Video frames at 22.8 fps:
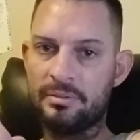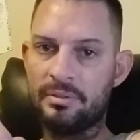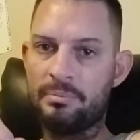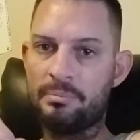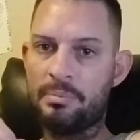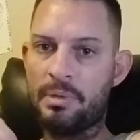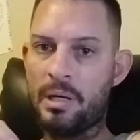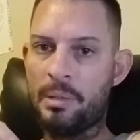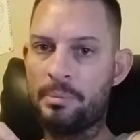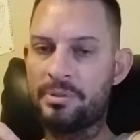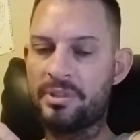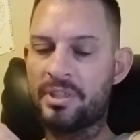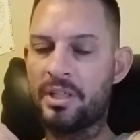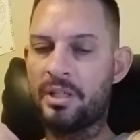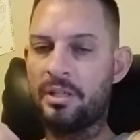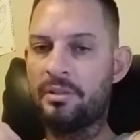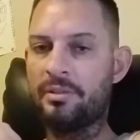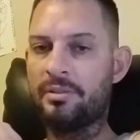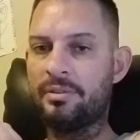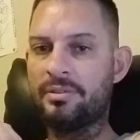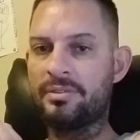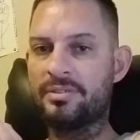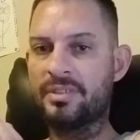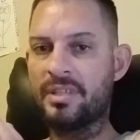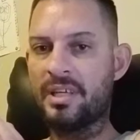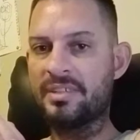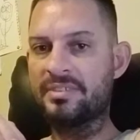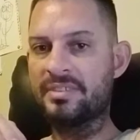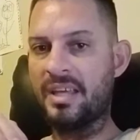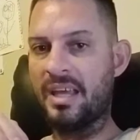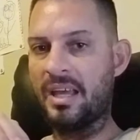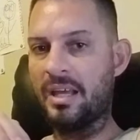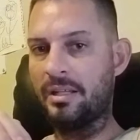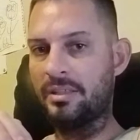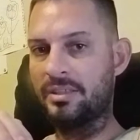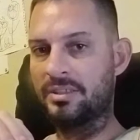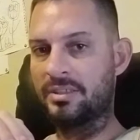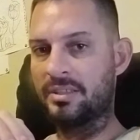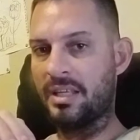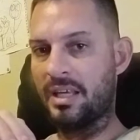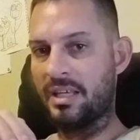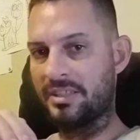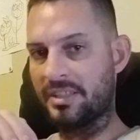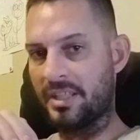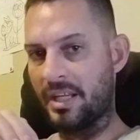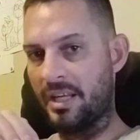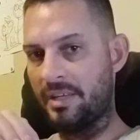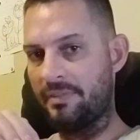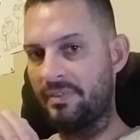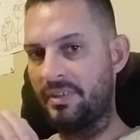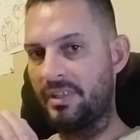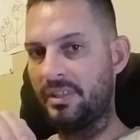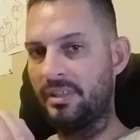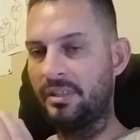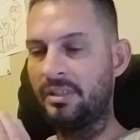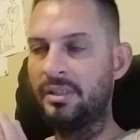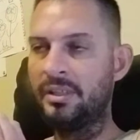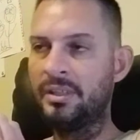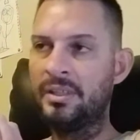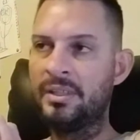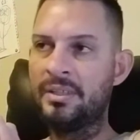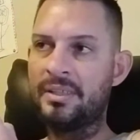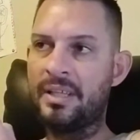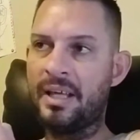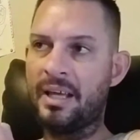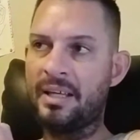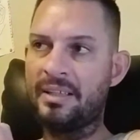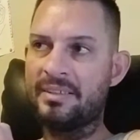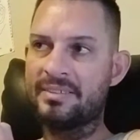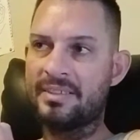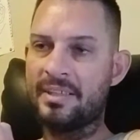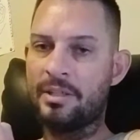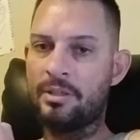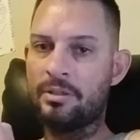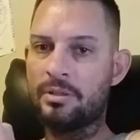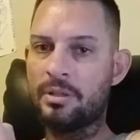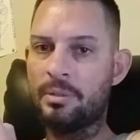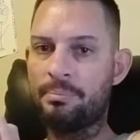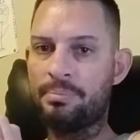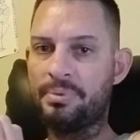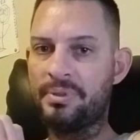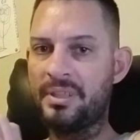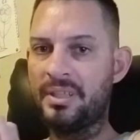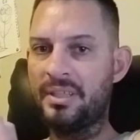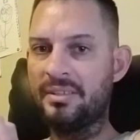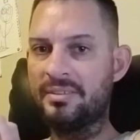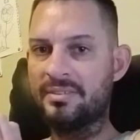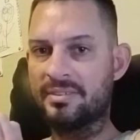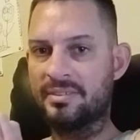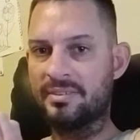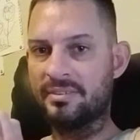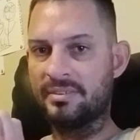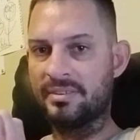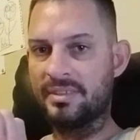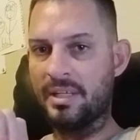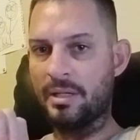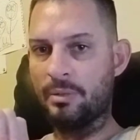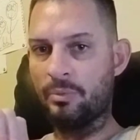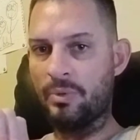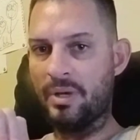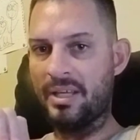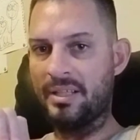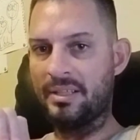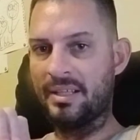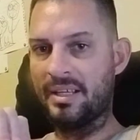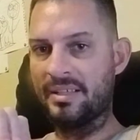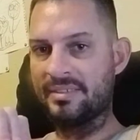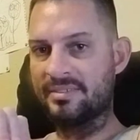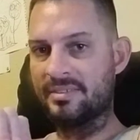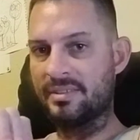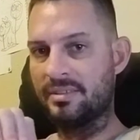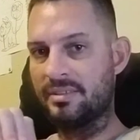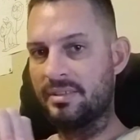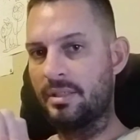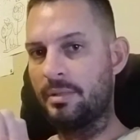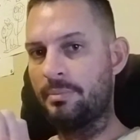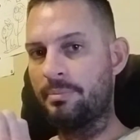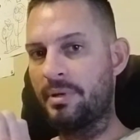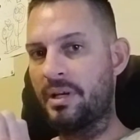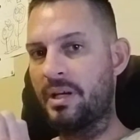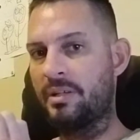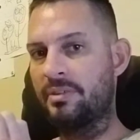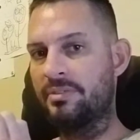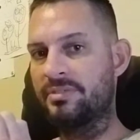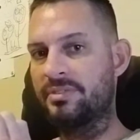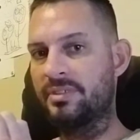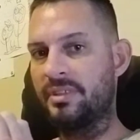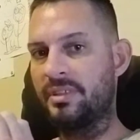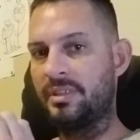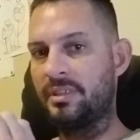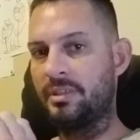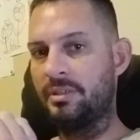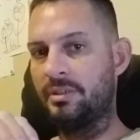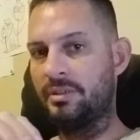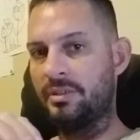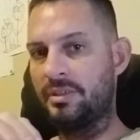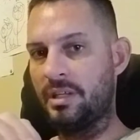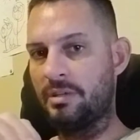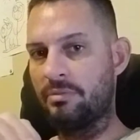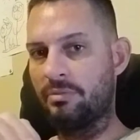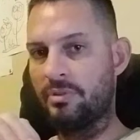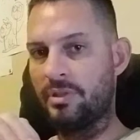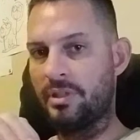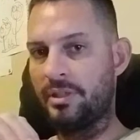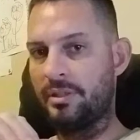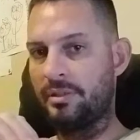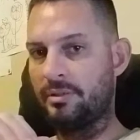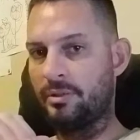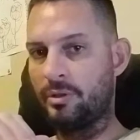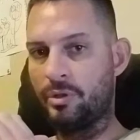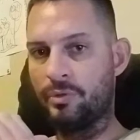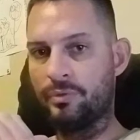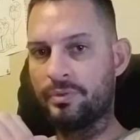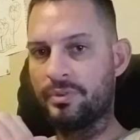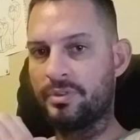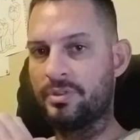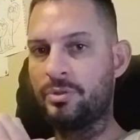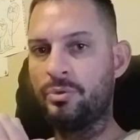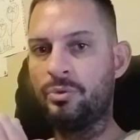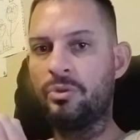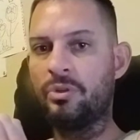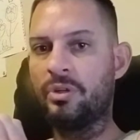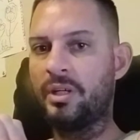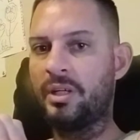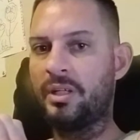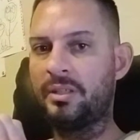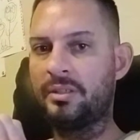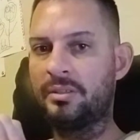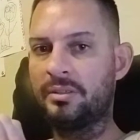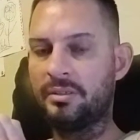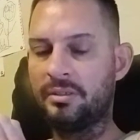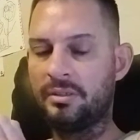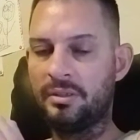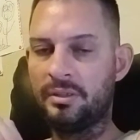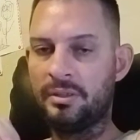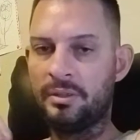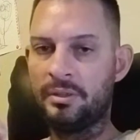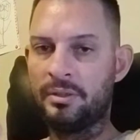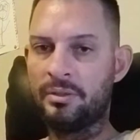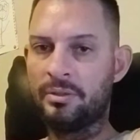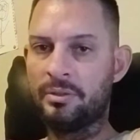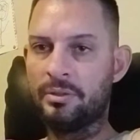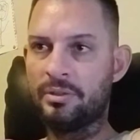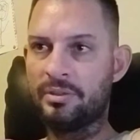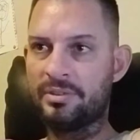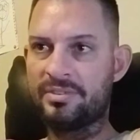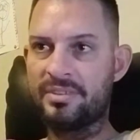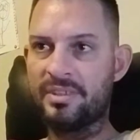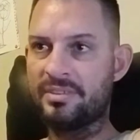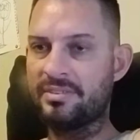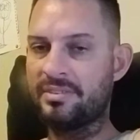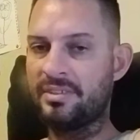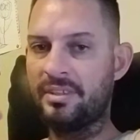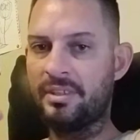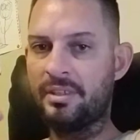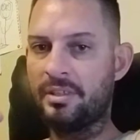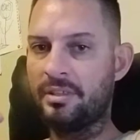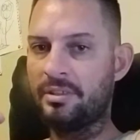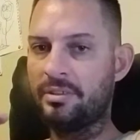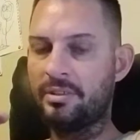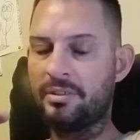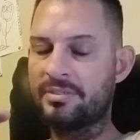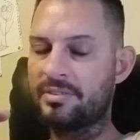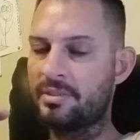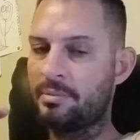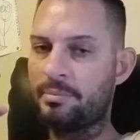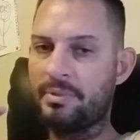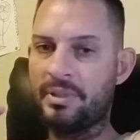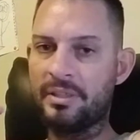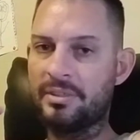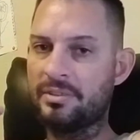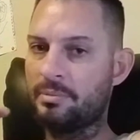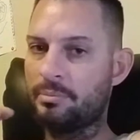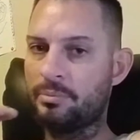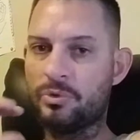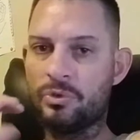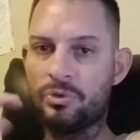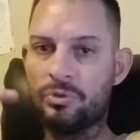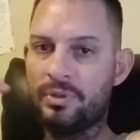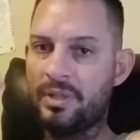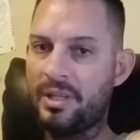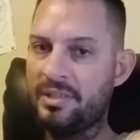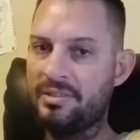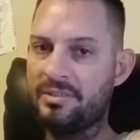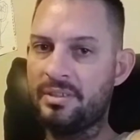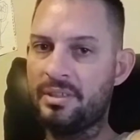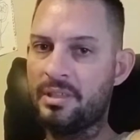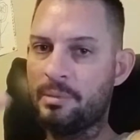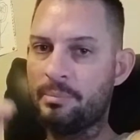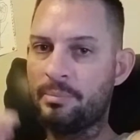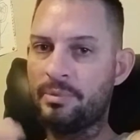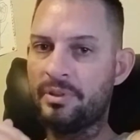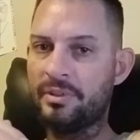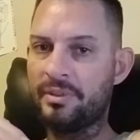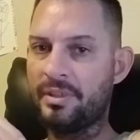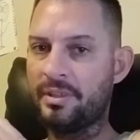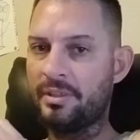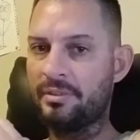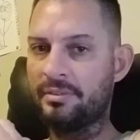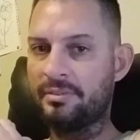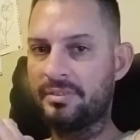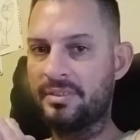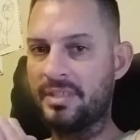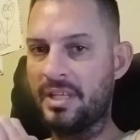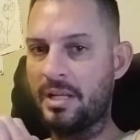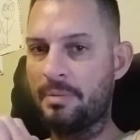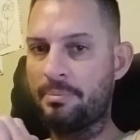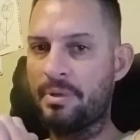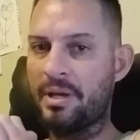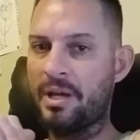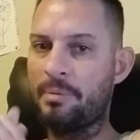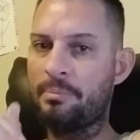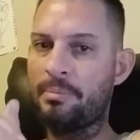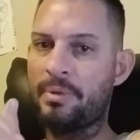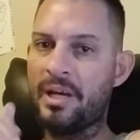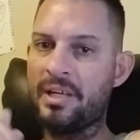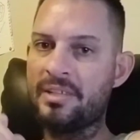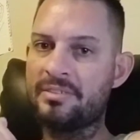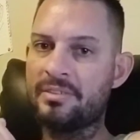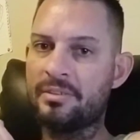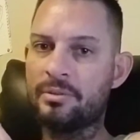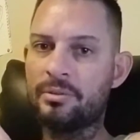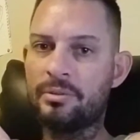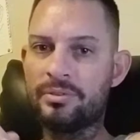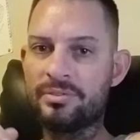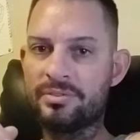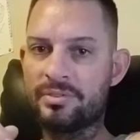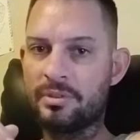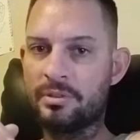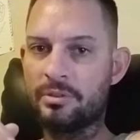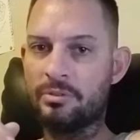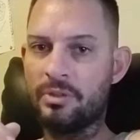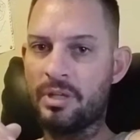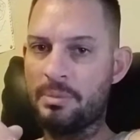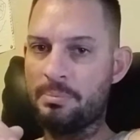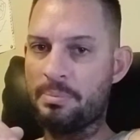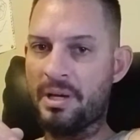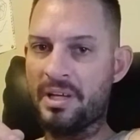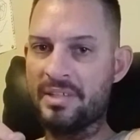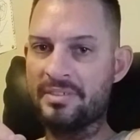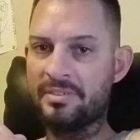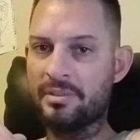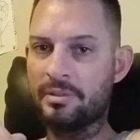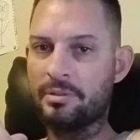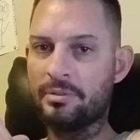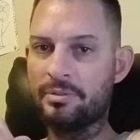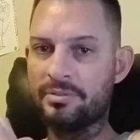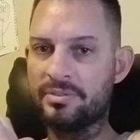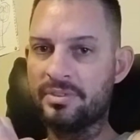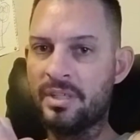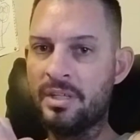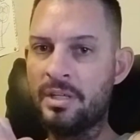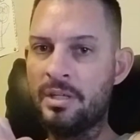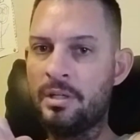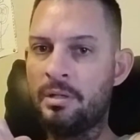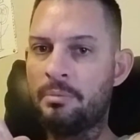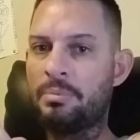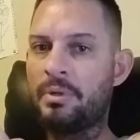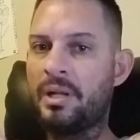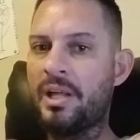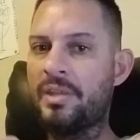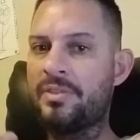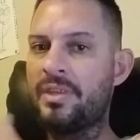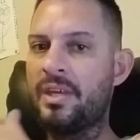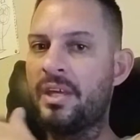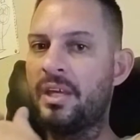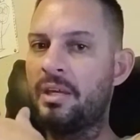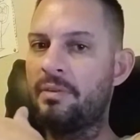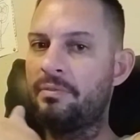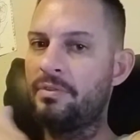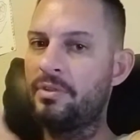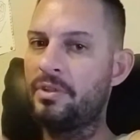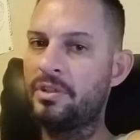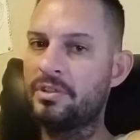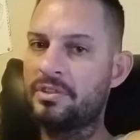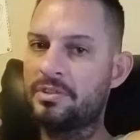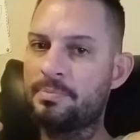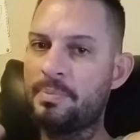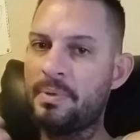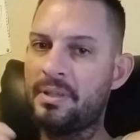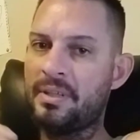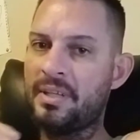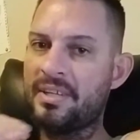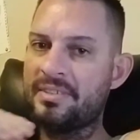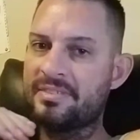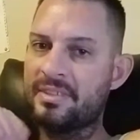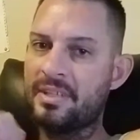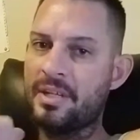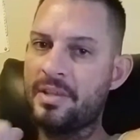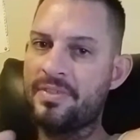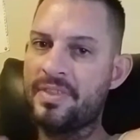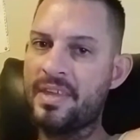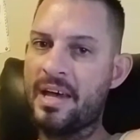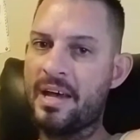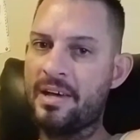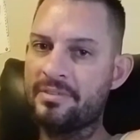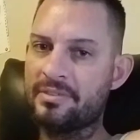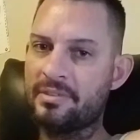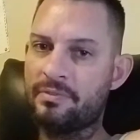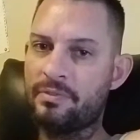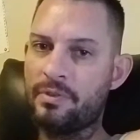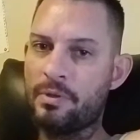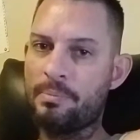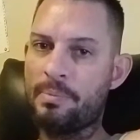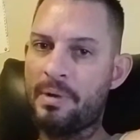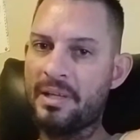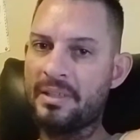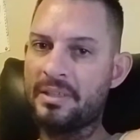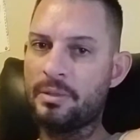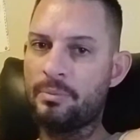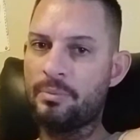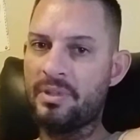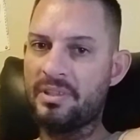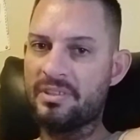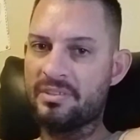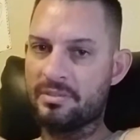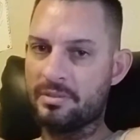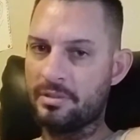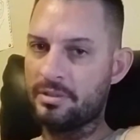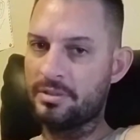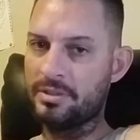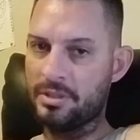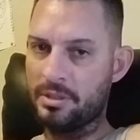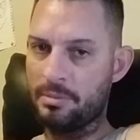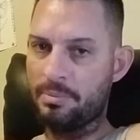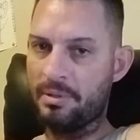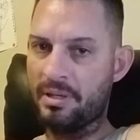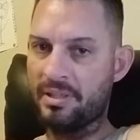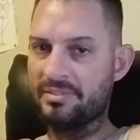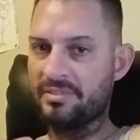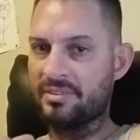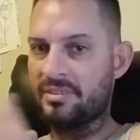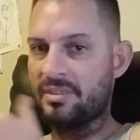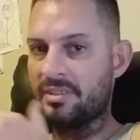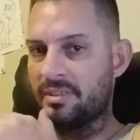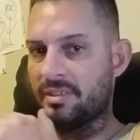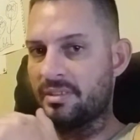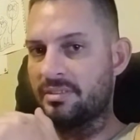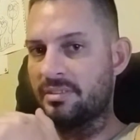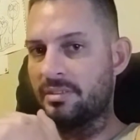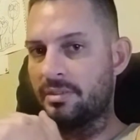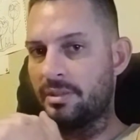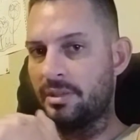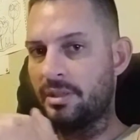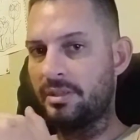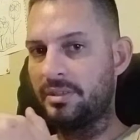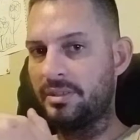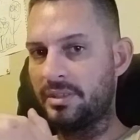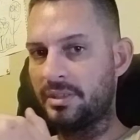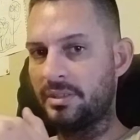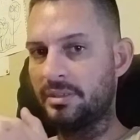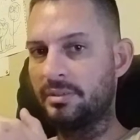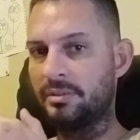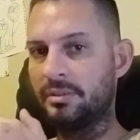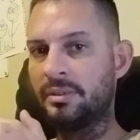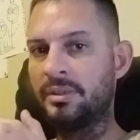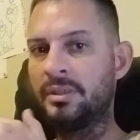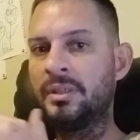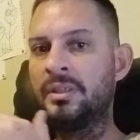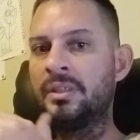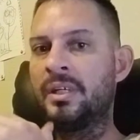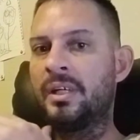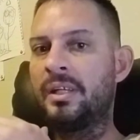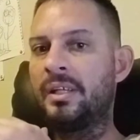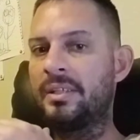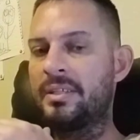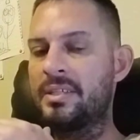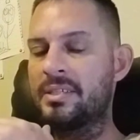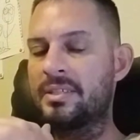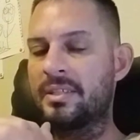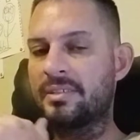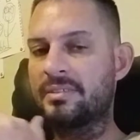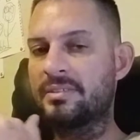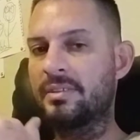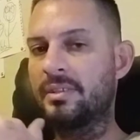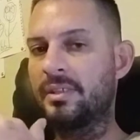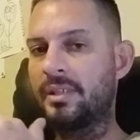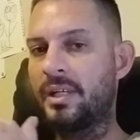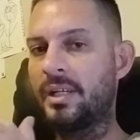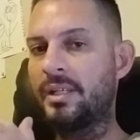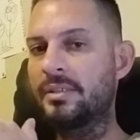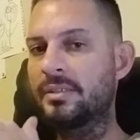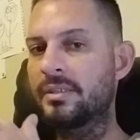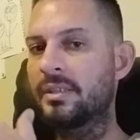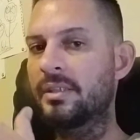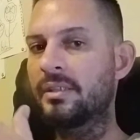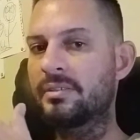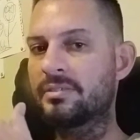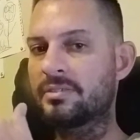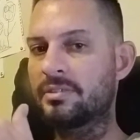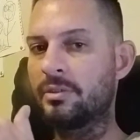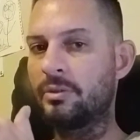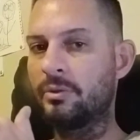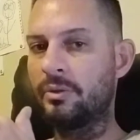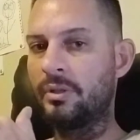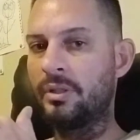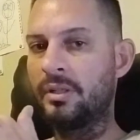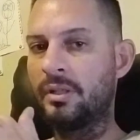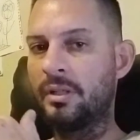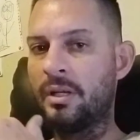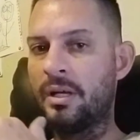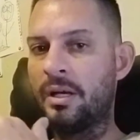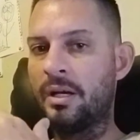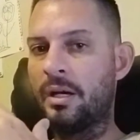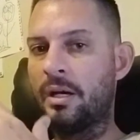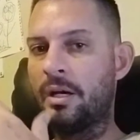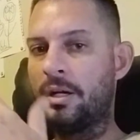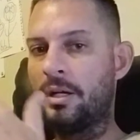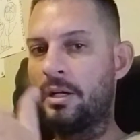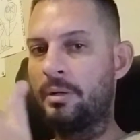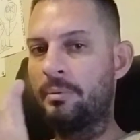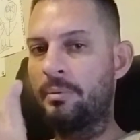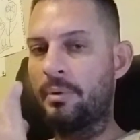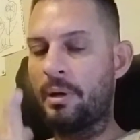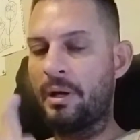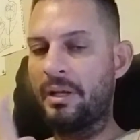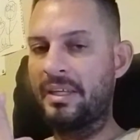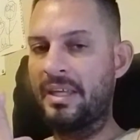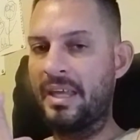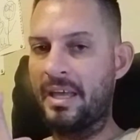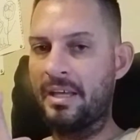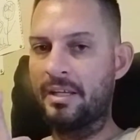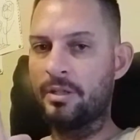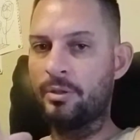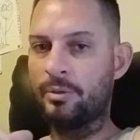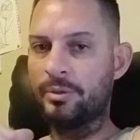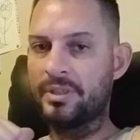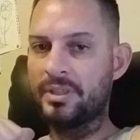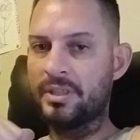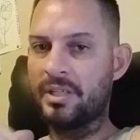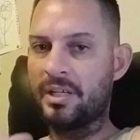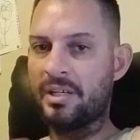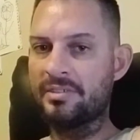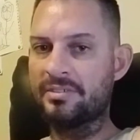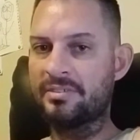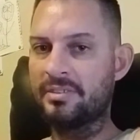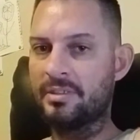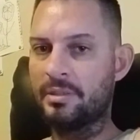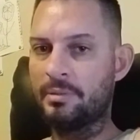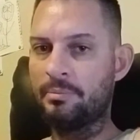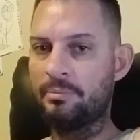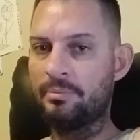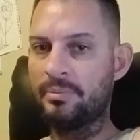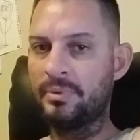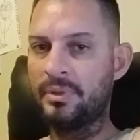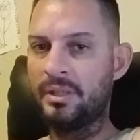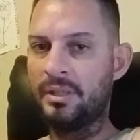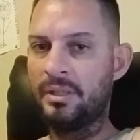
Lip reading: Bombshell/Avent, they sell completes that weigh less than 10 pounds, and they run over $2 grand or 1,600 or something, like some crazy number. And they're 10-pound bicycles. They're great bicycles. But I think if you could spend less than $1,000 for a bike that weighs 13 pounds, I think that's a good deal. I think that's a good idea. So I can't go with the custom.